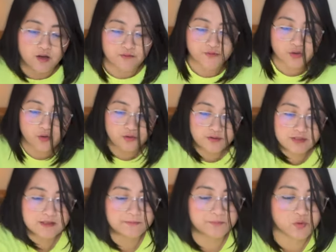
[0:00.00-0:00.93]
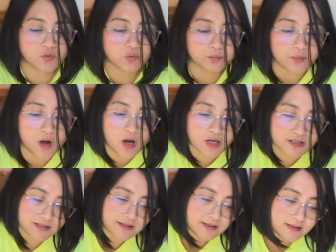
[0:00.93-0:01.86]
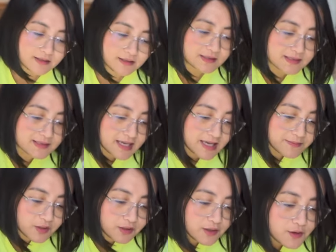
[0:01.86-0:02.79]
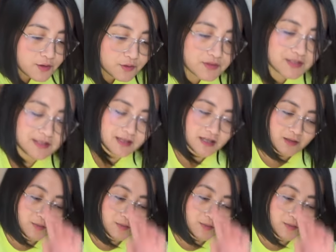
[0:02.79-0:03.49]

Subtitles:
of those who bought the same clothes,